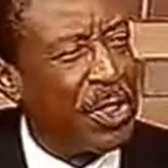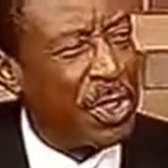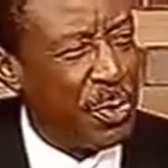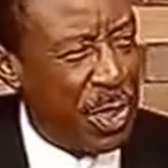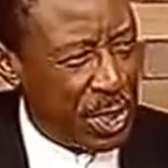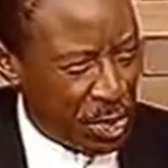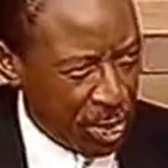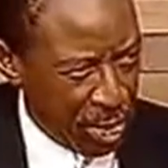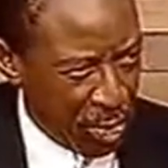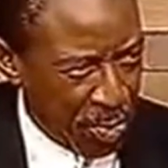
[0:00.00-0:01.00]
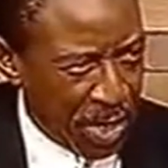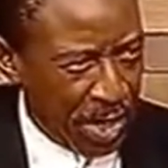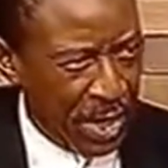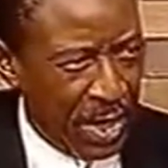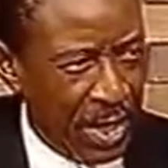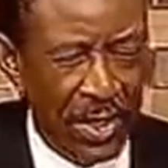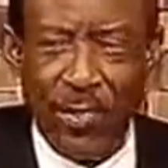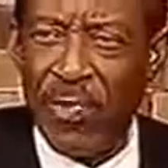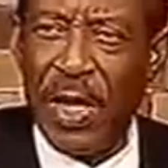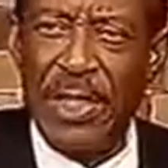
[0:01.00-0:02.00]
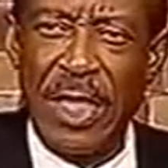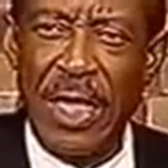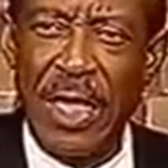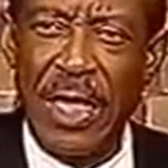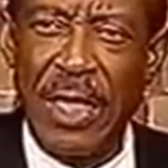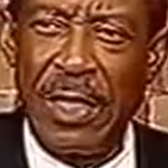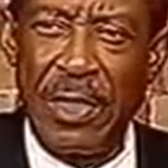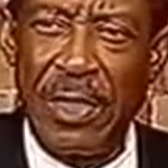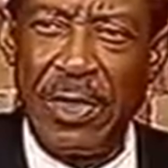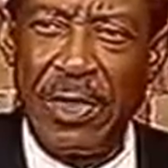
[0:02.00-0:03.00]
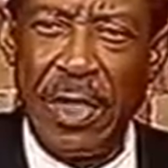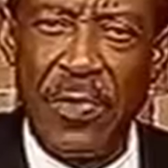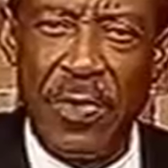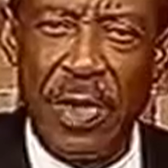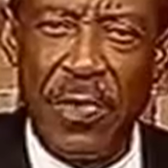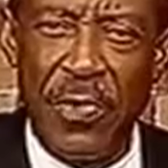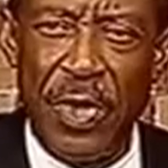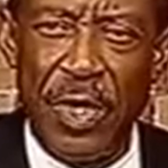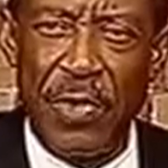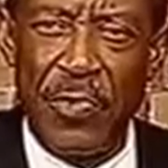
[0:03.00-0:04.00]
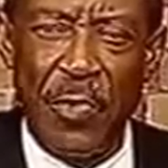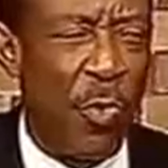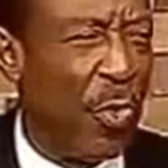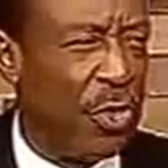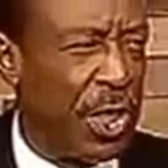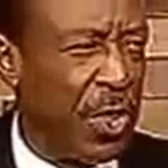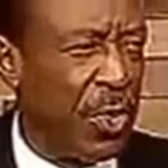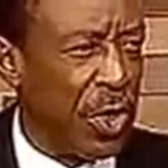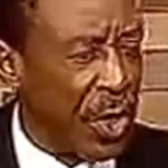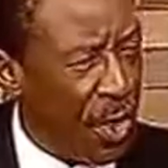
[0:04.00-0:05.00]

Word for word: discrimination in Cuba. Mm -hmm. In fact, uh, not very, very, few months ago, a lot